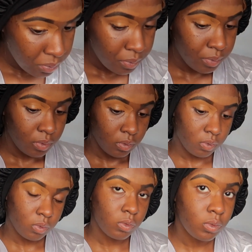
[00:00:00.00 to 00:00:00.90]
we don't rush
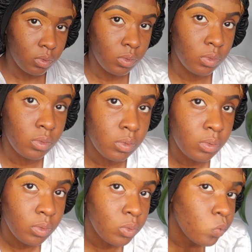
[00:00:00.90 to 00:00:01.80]
on. Everything else we
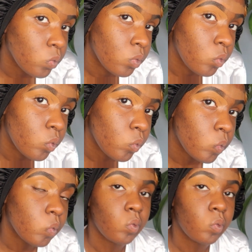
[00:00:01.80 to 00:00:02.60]
can, just because we can. The